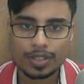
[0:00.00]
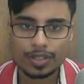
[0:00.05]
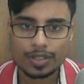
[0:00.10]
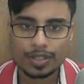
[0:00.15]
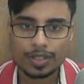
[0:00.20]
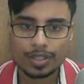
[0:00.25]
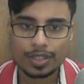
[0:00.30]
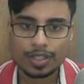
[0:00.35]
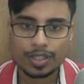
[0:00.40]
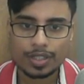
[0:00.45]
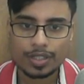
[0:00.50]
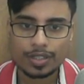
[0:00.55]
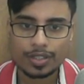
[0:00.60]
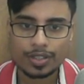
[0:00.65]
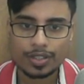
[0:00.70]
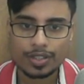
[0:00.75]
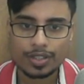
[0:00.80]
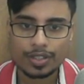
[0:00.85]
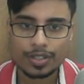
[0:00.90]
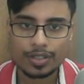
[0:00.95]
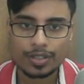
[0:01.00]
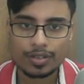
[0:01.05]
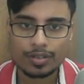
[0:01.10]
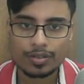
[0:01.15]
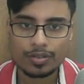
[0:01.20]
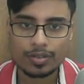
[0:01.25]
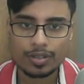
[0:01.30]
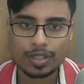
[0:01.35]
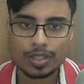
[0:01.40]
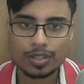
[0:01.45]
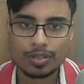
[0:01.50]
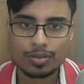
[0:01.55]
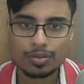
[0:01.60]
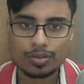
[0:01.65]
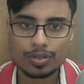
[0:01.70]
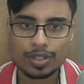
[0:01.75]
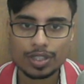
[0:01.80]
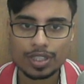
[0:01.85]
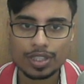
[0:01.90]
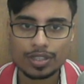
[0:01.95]
Take, okay,
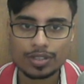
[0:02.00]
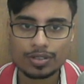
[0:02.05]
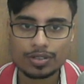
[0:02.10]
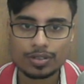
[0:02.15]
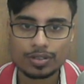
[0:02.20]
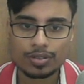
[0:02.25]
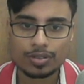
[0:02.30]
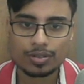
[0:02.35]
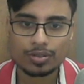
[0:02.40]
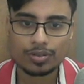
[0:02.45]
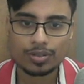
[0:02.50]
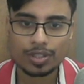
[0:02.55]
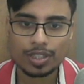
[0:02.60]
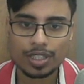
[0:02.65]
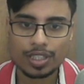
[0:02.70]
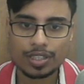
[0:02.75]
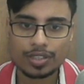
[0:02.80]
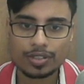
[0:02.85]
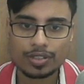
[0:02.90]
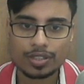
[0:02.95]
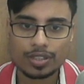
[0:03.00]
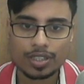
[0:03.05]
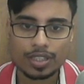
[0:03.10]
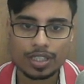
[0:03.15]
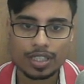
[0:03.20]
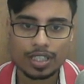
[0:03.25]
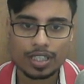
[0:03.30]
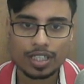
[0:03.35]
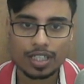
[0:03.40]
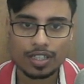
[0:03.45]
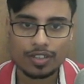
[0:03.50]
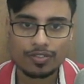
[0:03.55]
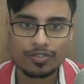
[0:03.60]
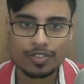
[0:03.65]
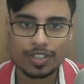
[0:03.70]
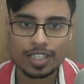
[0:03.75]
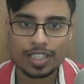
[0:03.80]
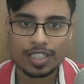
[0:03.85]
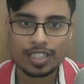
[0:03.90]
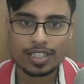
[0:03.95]
rook takes, and
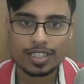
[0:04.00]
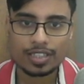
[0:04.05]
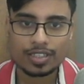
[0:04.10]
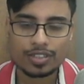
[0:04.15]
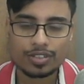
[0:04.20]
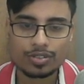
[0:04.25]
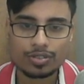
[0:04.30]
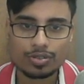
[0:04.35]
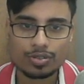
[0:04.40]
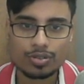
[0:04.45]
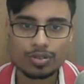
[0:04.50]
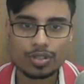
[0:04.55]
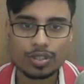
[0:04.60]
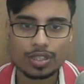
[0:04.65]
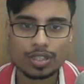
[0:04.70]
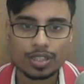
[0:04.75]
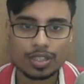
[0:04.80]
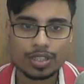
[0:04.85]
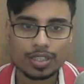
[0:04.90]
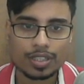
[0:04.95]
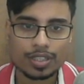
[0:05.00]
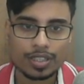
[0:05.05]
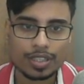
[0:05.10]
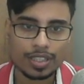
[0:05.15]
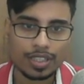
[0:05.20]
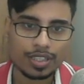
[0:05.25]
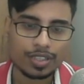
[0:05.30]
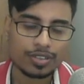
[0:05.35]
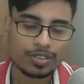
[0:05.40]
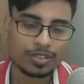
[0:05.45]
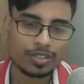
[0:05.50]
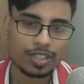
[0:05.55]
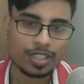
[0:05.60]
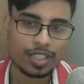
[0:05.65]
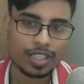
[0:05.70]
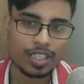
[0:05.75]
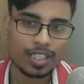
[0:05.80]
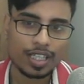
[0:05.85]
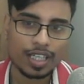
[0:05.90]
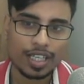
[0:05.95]
finally this rook takes the
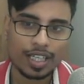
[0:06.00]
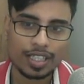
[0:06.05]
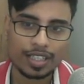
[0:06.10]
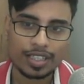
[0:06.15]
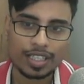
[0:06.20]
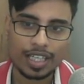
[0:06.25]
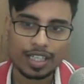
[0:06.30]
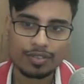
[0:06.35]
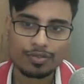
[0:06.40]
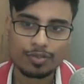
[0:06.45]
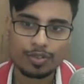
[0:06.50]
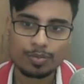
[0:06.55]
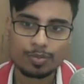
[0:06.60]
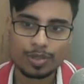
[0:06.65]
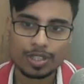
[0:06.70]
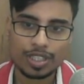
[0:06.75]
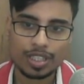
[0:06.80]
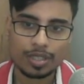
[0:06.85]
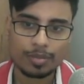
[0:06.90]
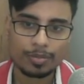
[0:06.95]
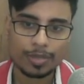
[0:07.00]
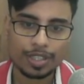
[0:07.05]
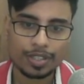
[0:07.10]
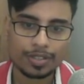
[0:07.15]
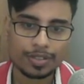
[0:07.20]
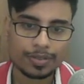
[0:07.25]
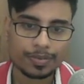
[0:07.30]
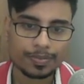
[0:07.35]
king, and that would be a mate.